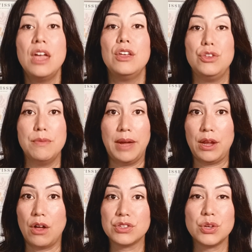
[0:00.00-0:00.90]
You
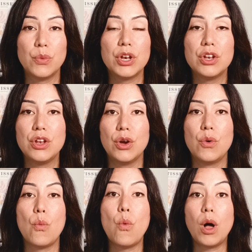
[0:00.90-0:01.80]
might also want to
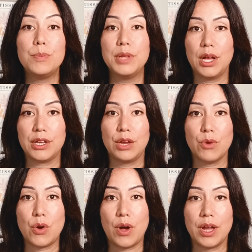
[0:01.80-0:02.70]
note wall blocking
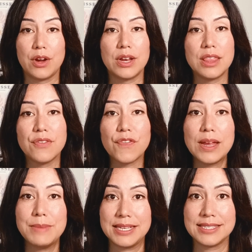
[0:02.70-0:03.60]
required in the
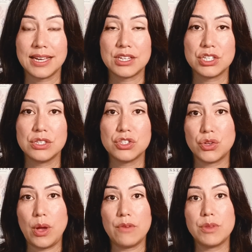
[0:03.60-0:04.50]
framing section so
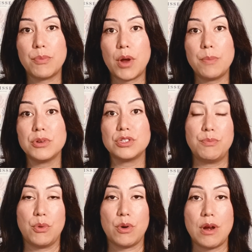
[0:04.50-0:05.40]
you have the proper
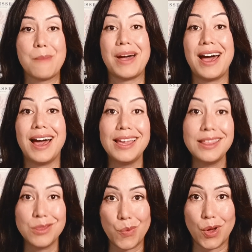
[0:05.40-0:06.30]
support
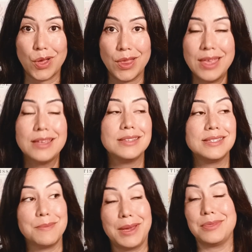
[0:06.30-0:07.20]
behind the wall
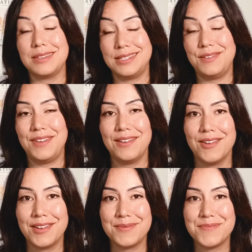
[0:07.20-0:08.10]
to mount the TV
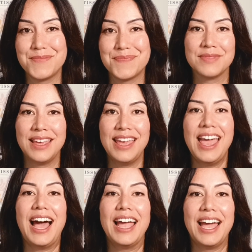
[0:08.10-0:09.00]
on.
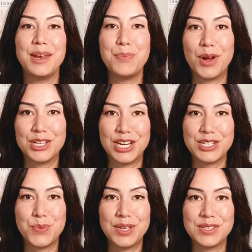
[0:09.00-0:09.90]
I had a
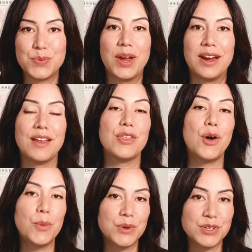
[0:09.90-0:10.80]
project once where the
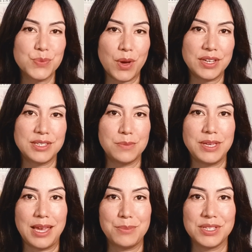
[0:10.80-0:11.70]
homeowners wanted to
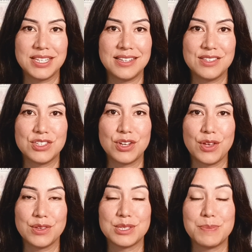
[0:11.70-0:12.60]
be able to
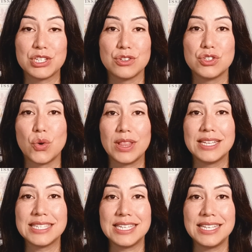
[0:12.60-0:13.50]
install special
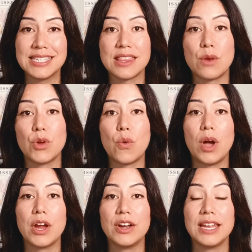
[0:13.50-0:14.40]
toilet seats that
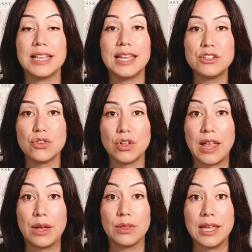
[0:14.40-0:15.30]
required an electrical
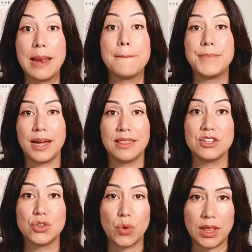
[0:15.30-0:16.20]
outlet by the
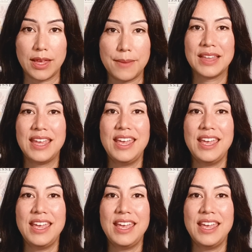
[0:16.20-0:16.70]
toilet.